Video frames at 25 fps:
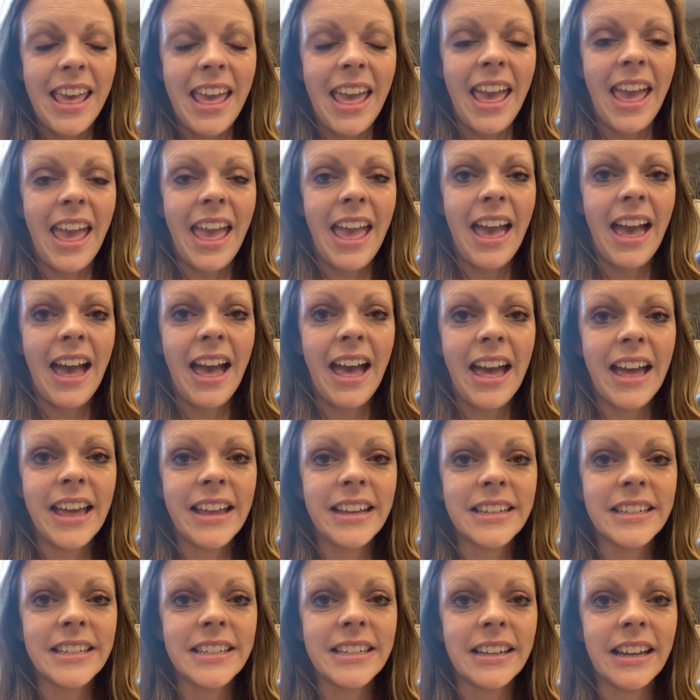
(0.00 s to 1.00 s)

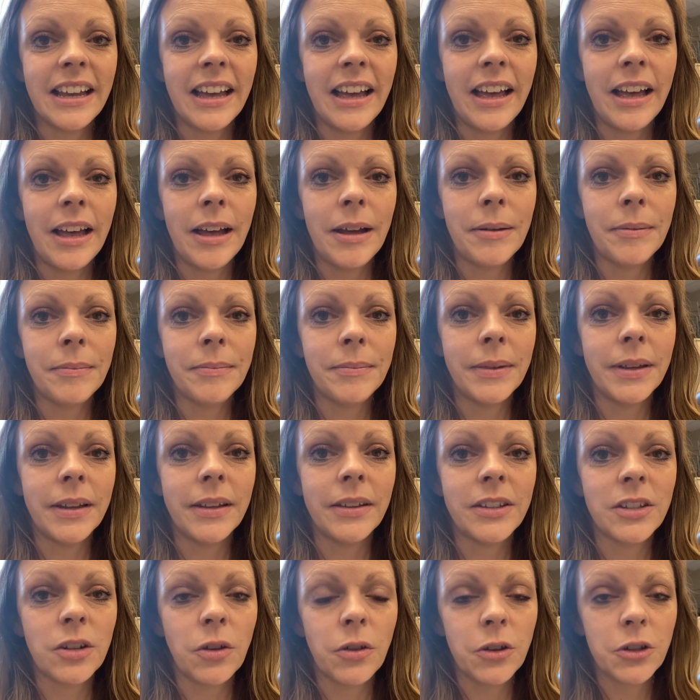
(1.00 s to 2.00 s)
And
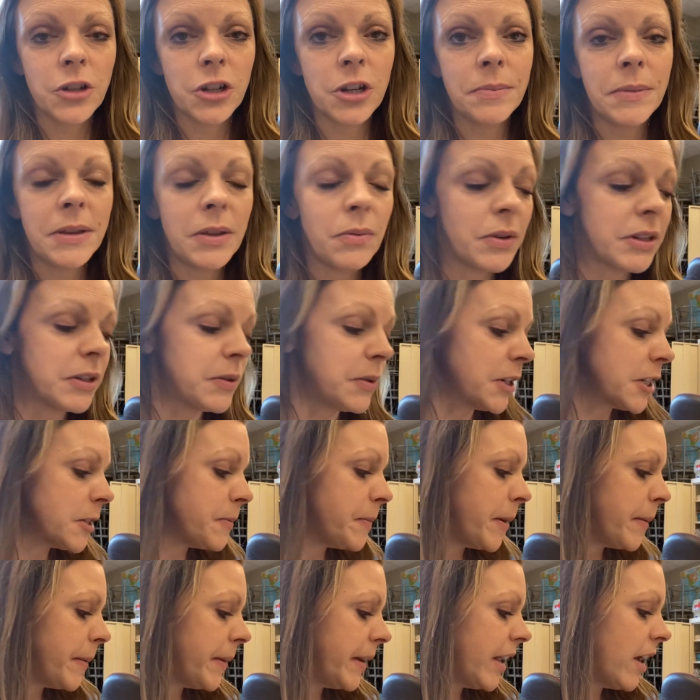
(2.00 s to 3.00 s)
so those are gonna be the ones we're
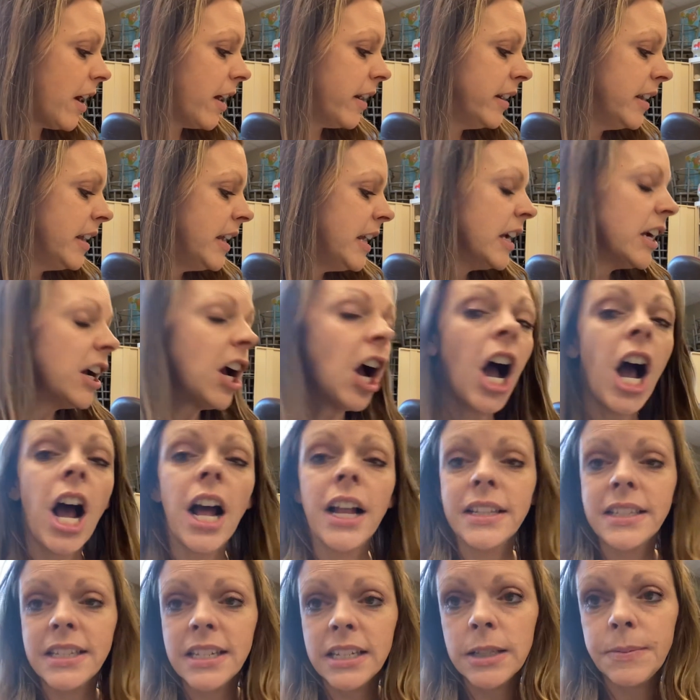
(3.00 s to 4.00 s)
experimenting on.
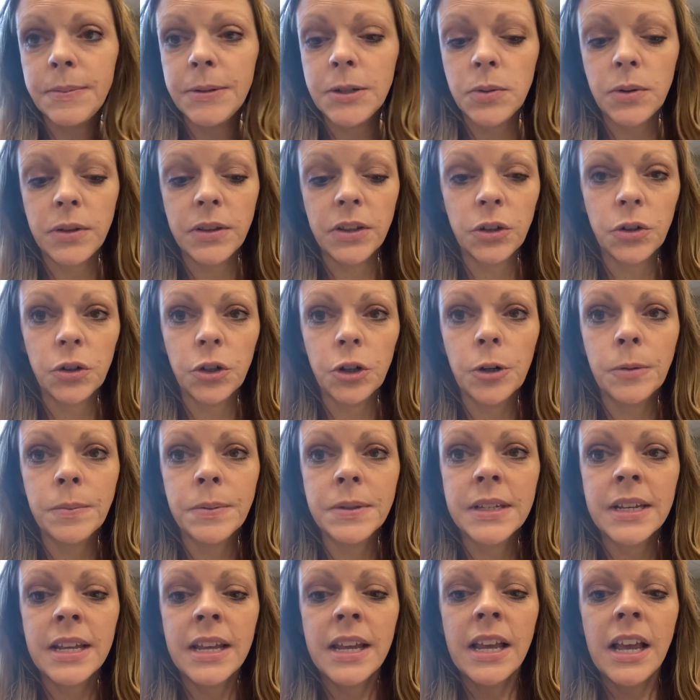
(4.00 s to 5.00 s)
Constants between the
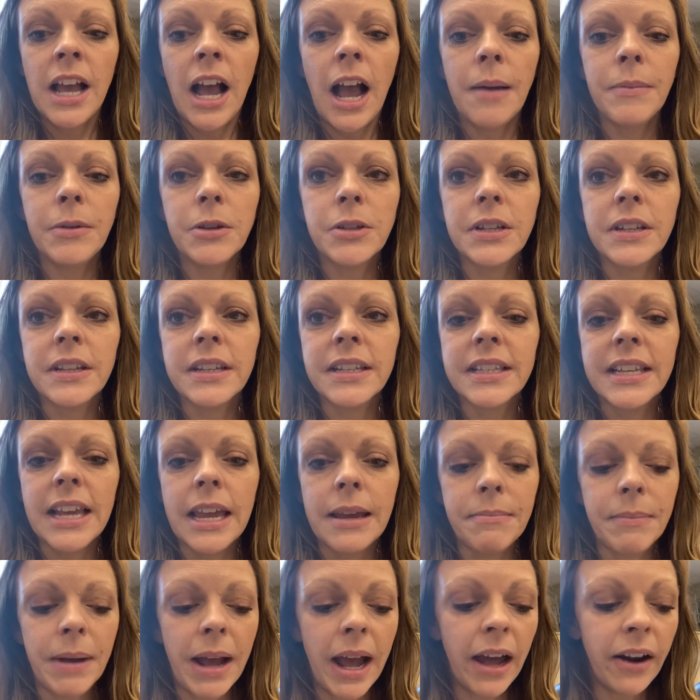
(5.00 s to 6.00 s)
groups. I'm using the
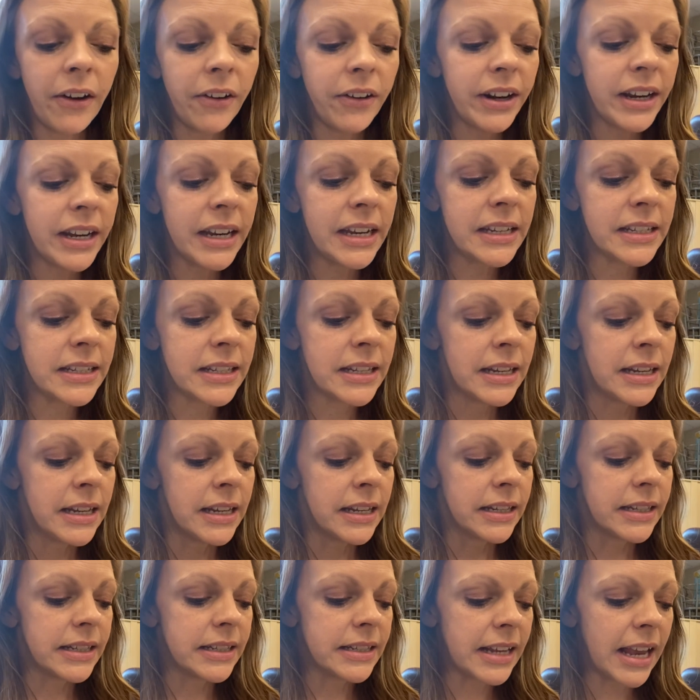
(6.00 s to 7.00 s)
same batteries,
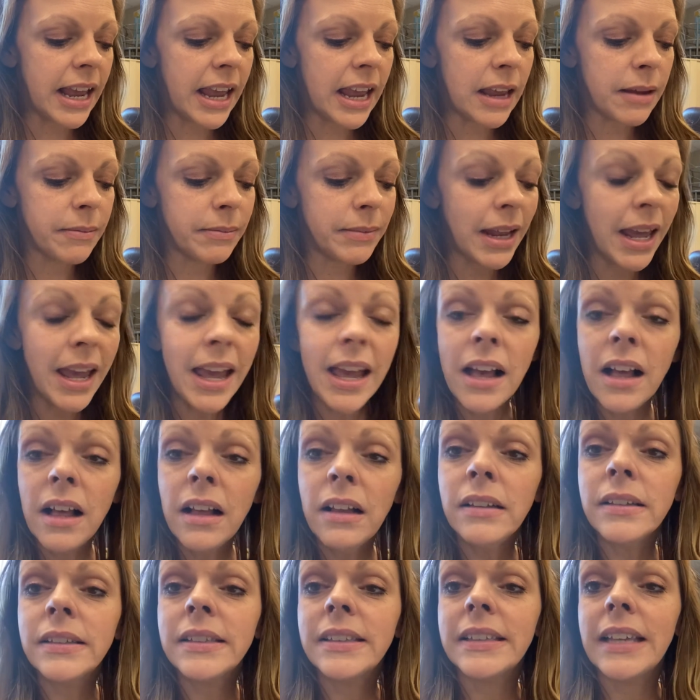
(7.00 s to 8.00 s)
same
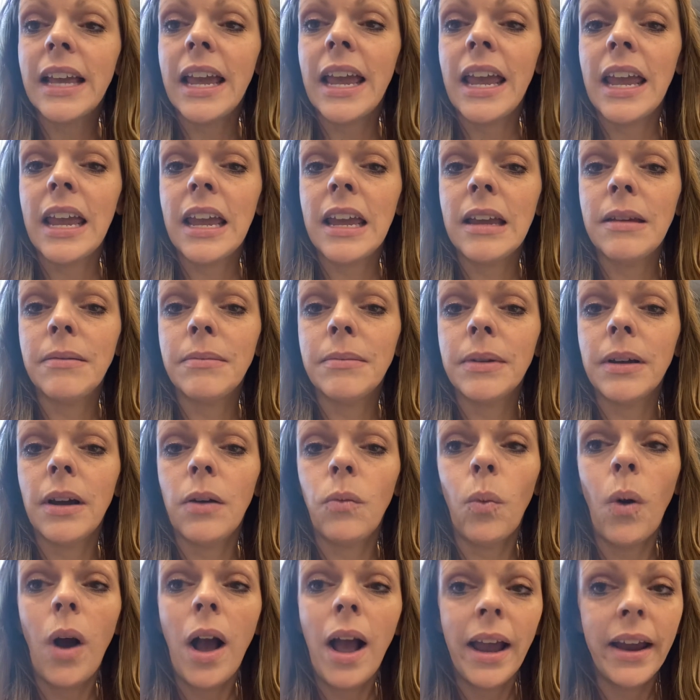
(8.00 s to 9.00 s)
nail, same
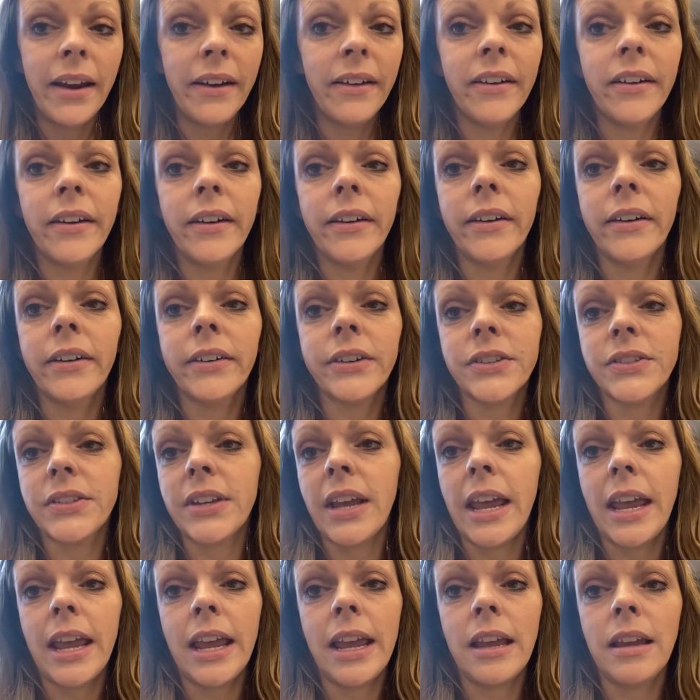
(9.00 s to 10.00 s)
wire,
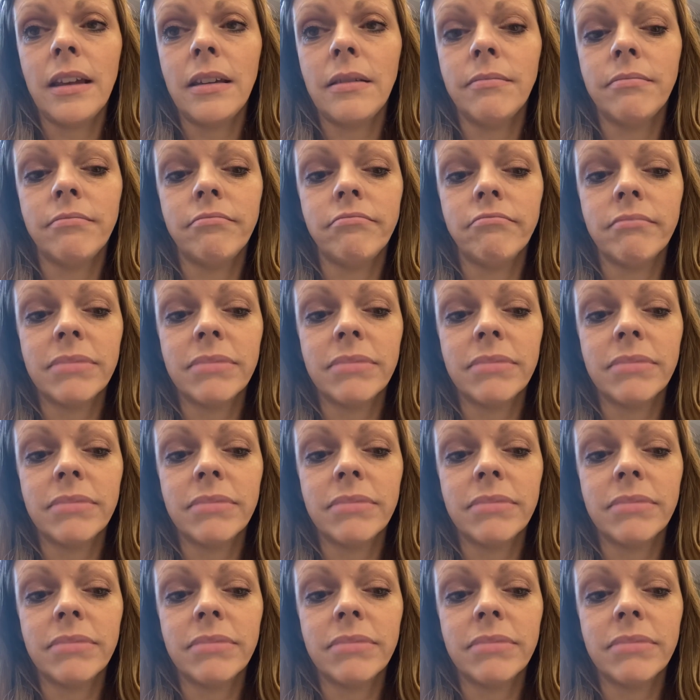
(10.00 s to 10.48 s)
same